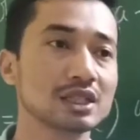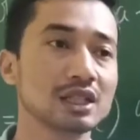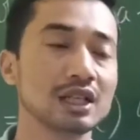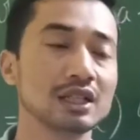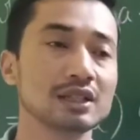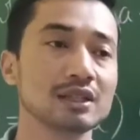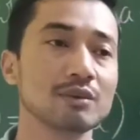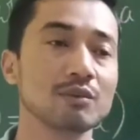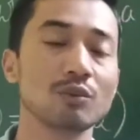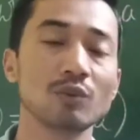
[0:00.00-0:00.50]

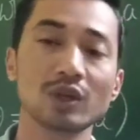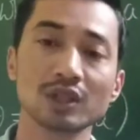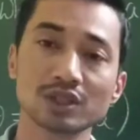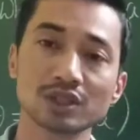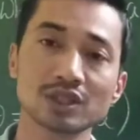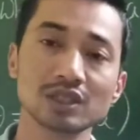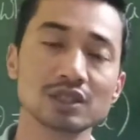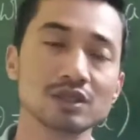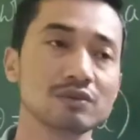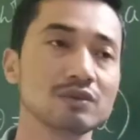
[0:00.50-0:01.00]
Let them
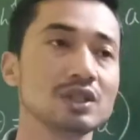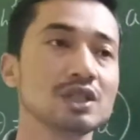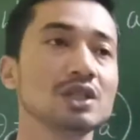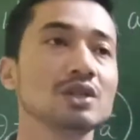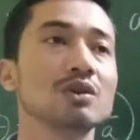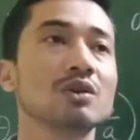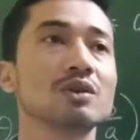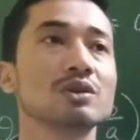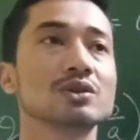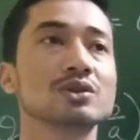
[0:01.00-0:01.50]
watch this
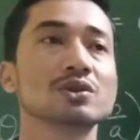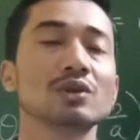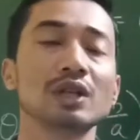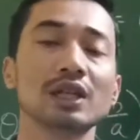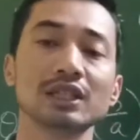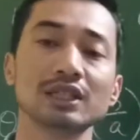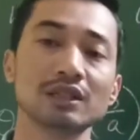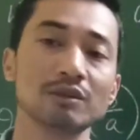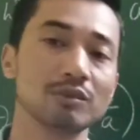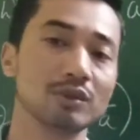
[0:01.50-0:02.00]
video also,
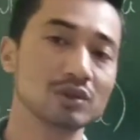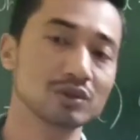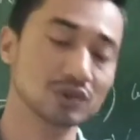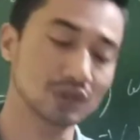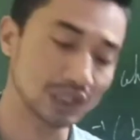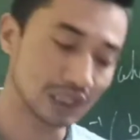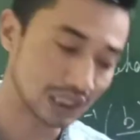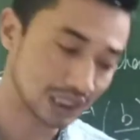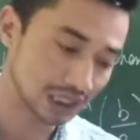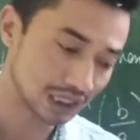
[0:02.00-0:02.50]
let them
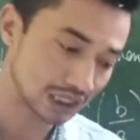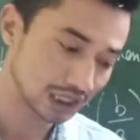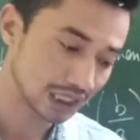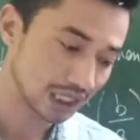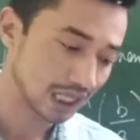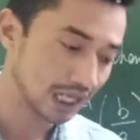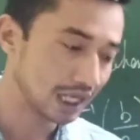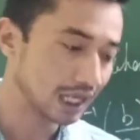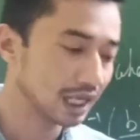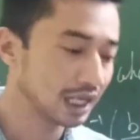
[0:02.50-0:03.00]
also learn,
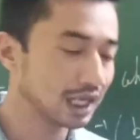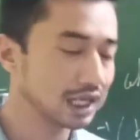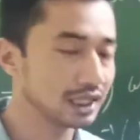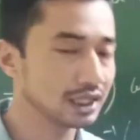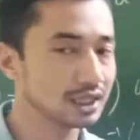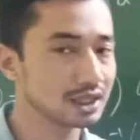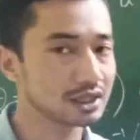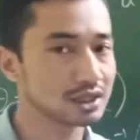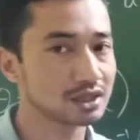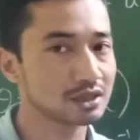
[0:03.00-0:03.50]
and
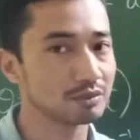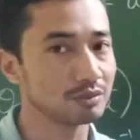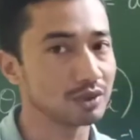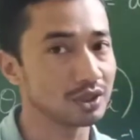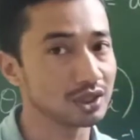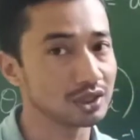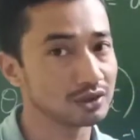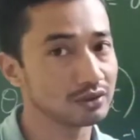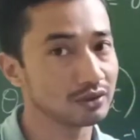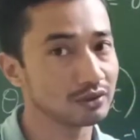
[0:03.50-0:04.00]
yes,
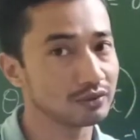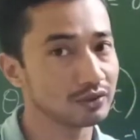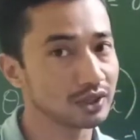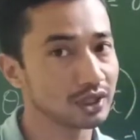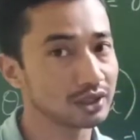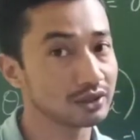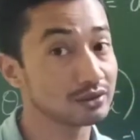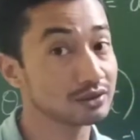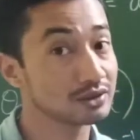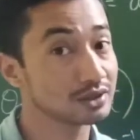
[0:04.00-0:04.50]
please don't
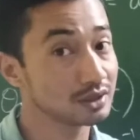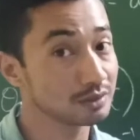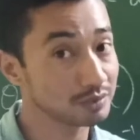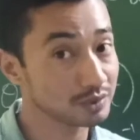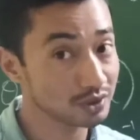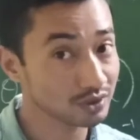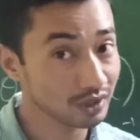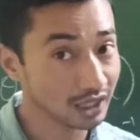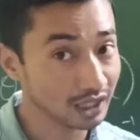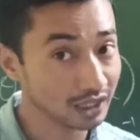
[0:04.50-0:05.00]
forget to
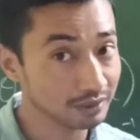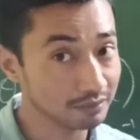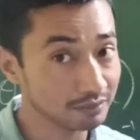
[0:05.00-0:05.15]
subscribe.